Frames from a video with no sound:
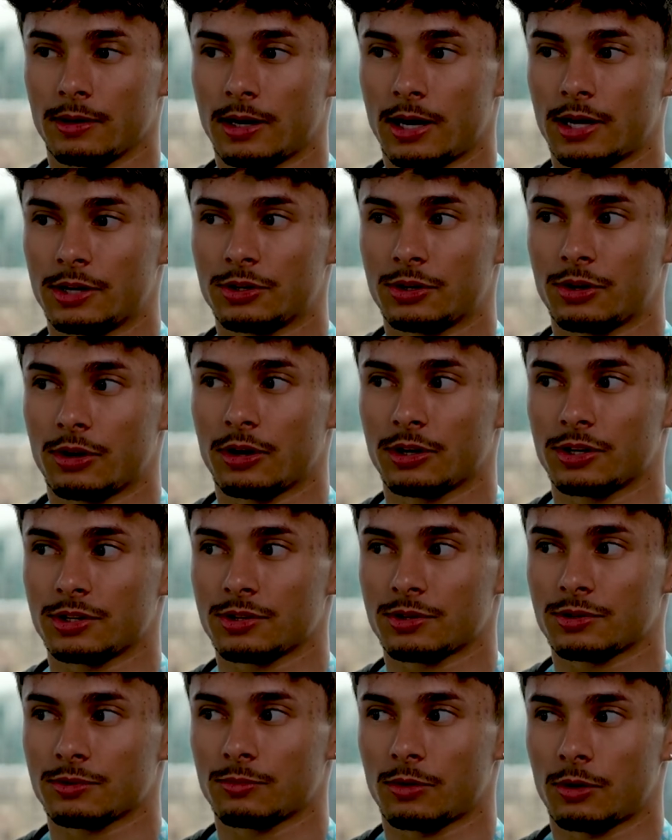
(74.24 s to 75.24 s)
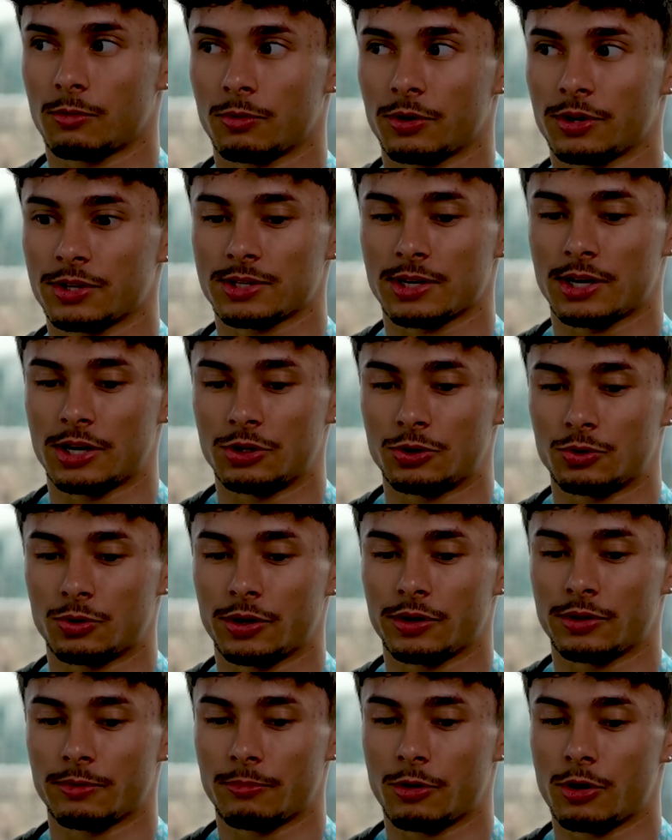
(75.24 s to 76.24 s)
And, you know, I wanted to
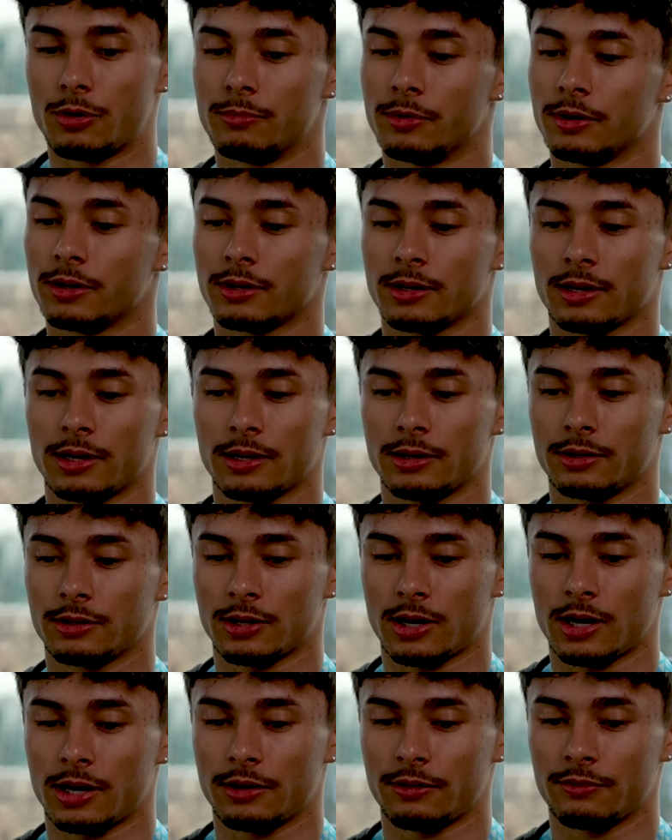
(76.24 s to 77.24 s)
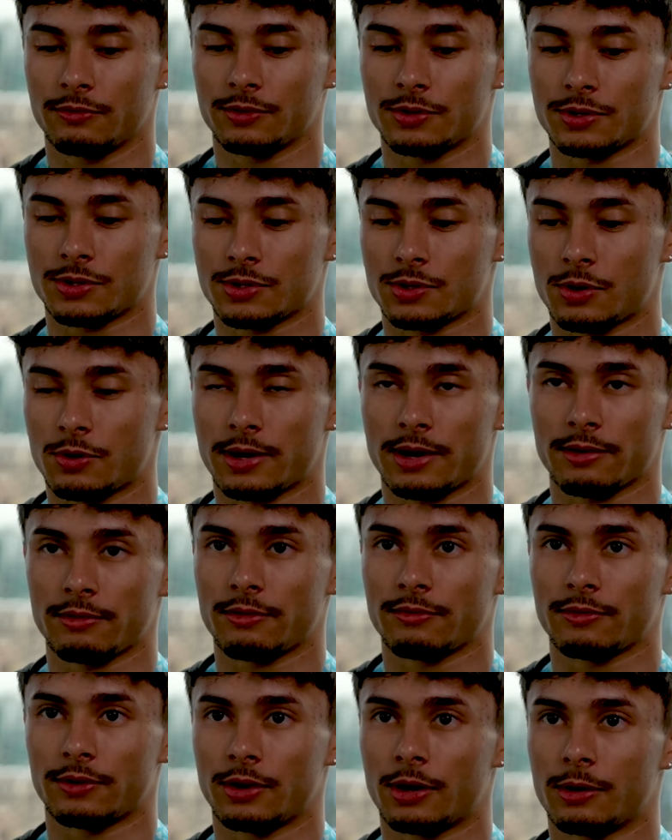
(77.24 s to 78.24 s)
enjoy the moment and kind of just soak
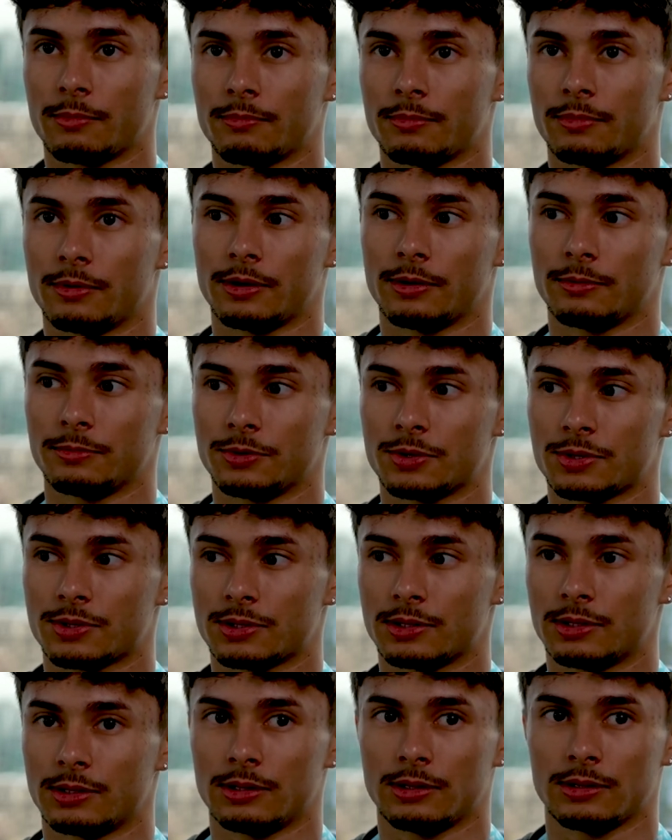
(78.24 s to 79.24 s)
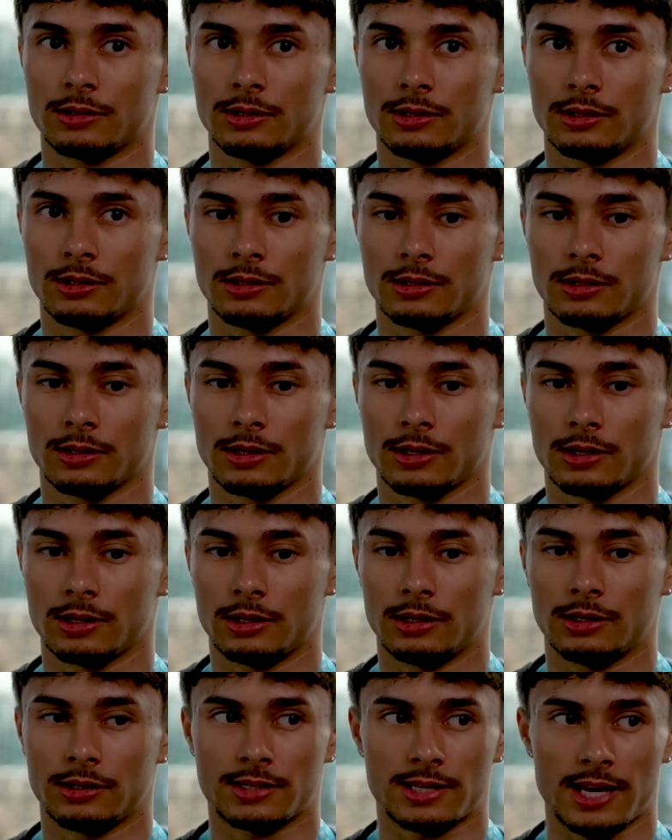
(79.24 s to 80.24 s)
everything up and just
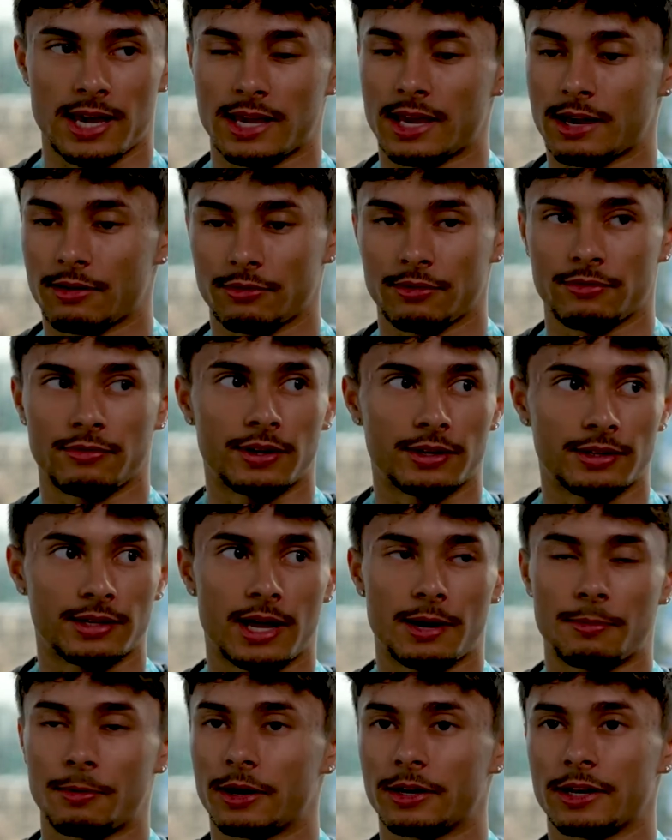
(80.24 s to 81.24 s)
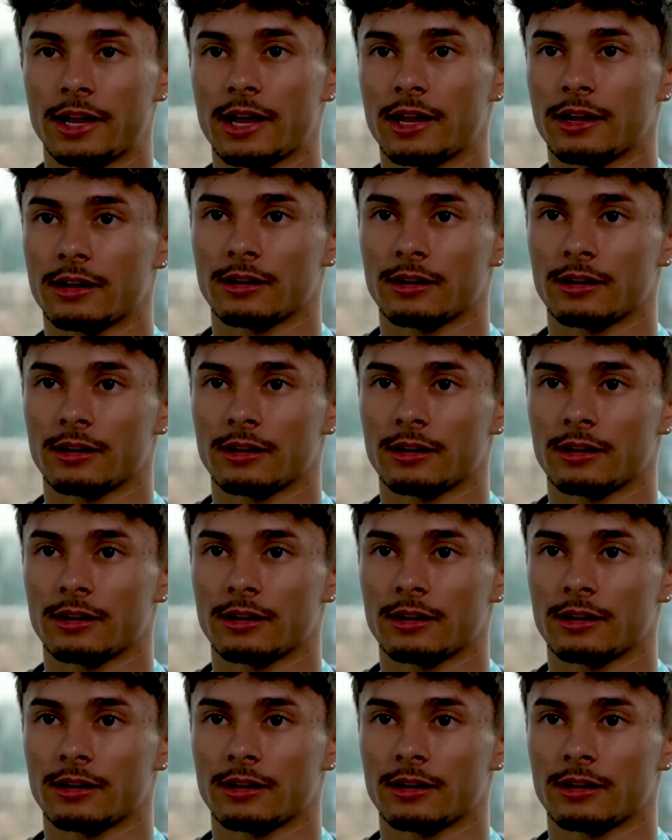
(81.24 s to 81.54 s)
take everything day by day.